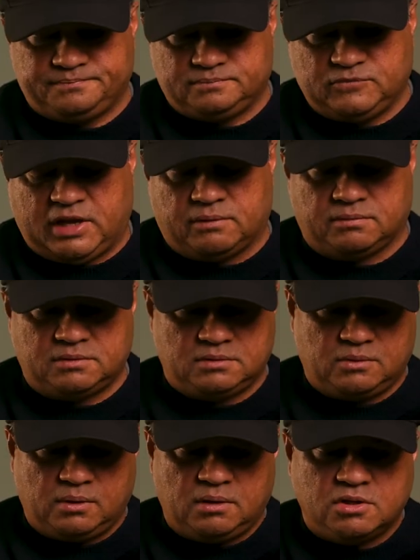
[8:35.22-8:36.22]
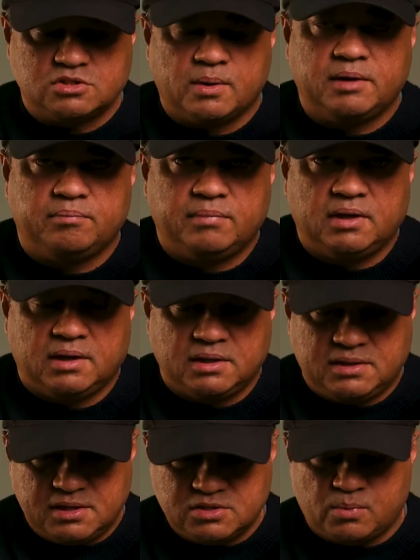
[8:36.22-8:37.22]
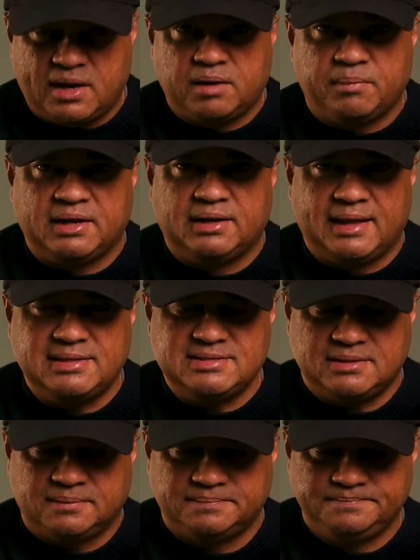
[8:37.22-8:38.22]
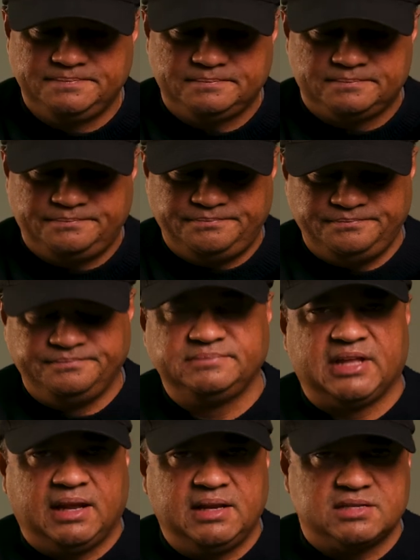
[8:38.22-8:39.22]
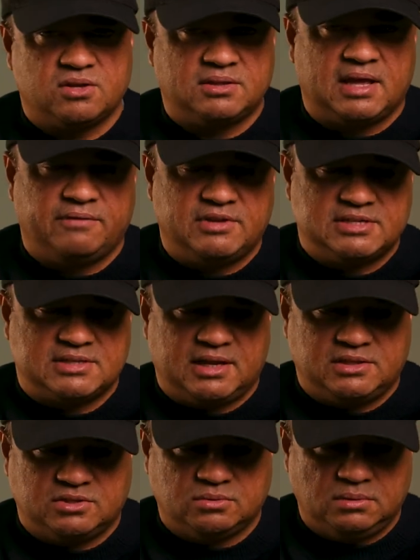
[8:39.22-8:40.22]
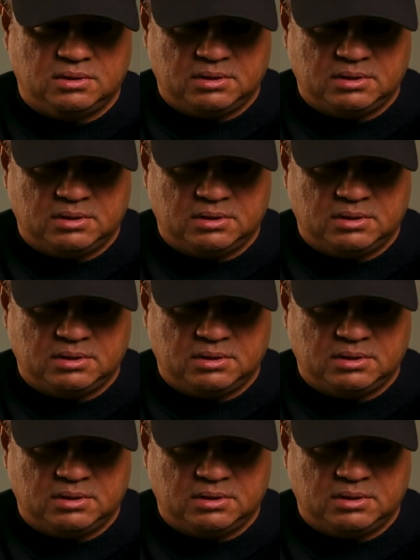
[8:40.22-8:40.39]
Wow, it is quite a big lens, and it's on the heavier side too.